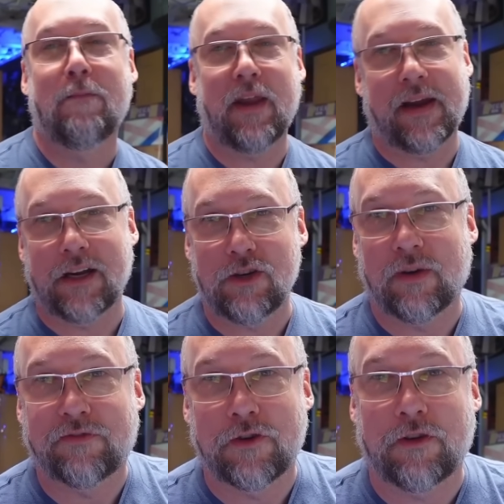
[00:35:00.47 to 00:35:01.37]
then I can do
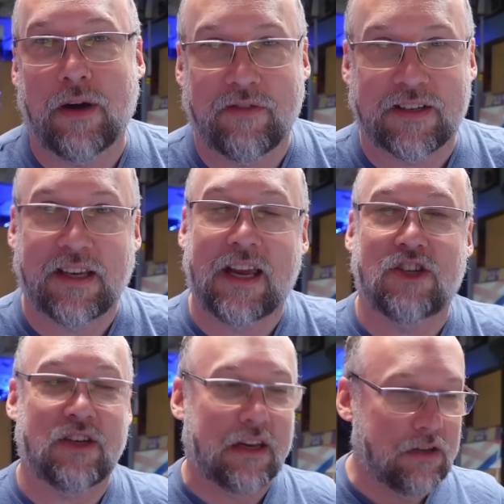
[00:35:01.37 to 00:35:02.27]
a further
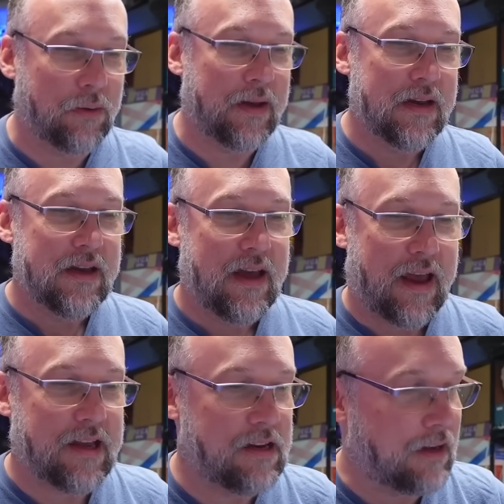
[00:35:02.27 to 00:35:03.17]
investigation into it.
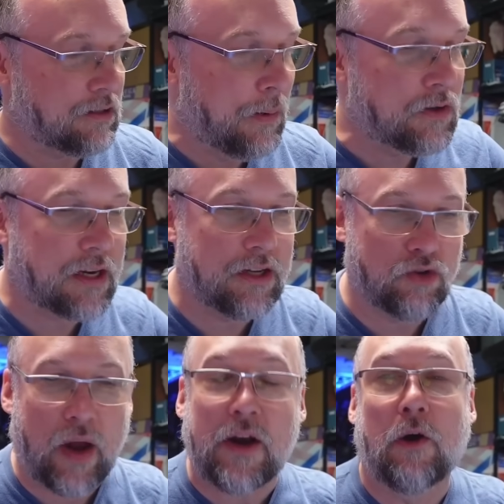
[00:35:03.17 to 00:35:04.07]
And I suppose I could try to